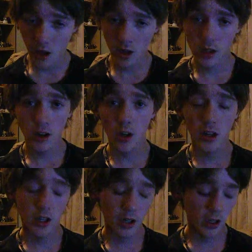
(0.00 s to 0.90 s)
10
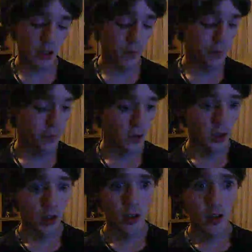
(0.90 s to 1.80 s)
o'clock at night,
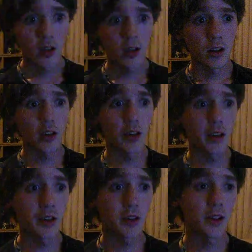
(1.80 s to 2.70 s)

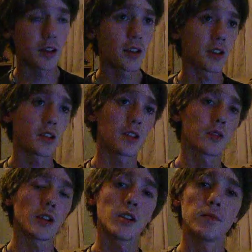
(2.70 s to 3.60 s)
and
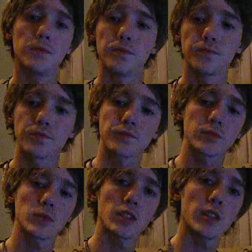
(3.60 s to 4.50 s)
well,
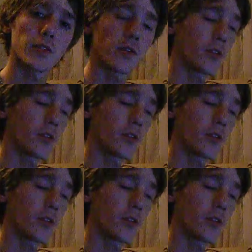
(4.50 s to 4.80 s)
without